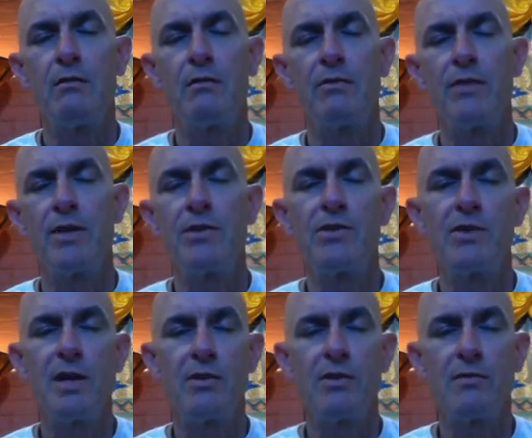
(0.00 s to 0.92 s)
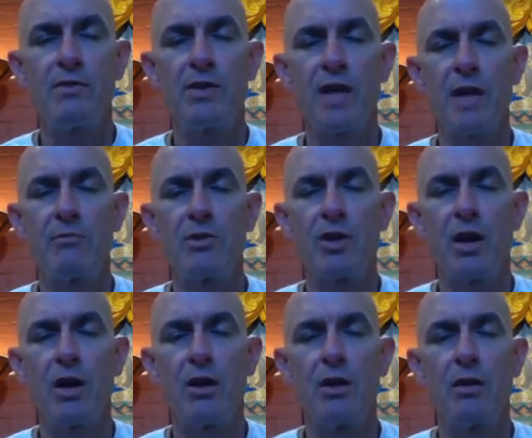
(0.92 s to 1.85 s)
These things of
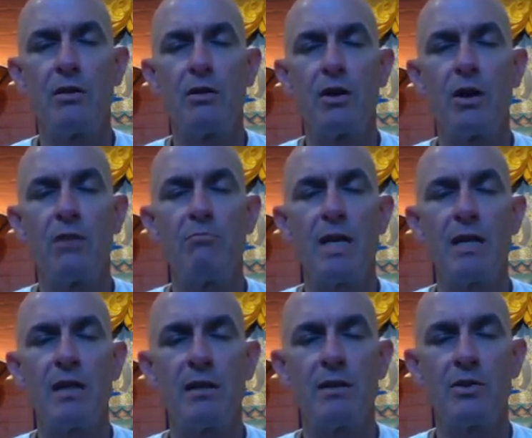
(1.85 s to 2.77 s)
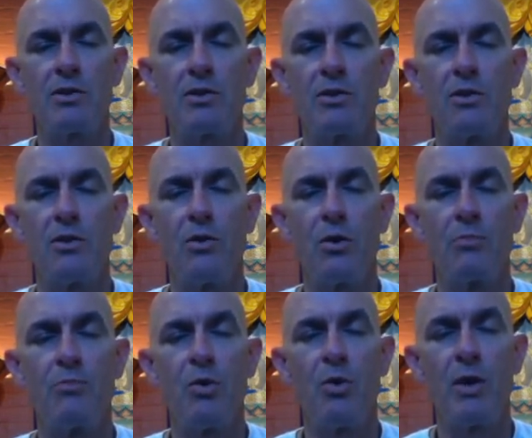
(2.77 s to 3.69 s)
samsara are meaningless or
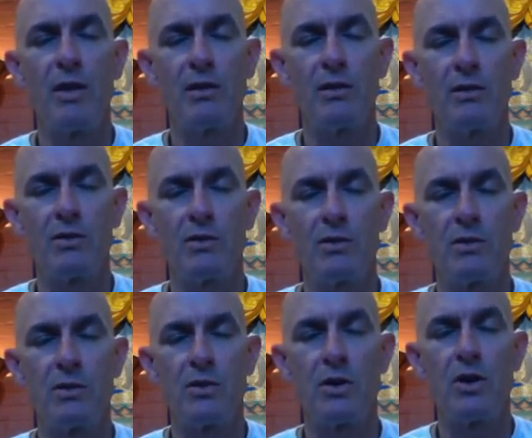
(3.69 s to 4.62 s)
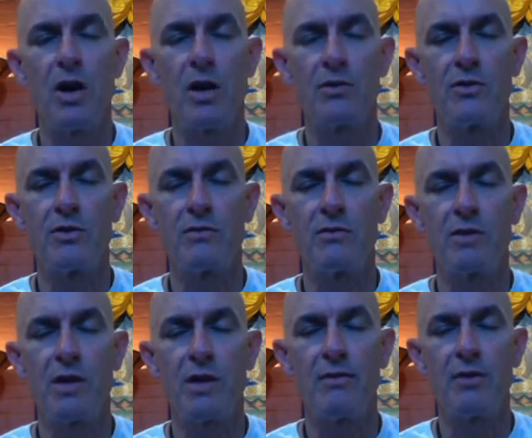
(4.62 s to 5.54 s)
pointless, the causes of
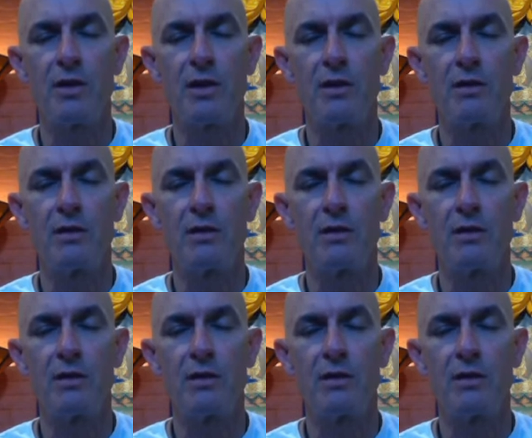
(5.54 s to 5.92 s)
suffering.